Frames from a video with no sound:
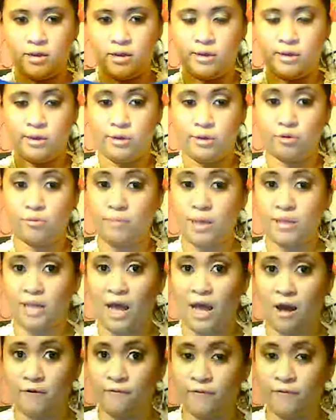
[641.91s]
and it'll make the
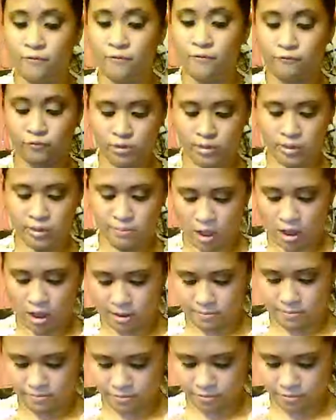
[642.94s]
outfit really pop.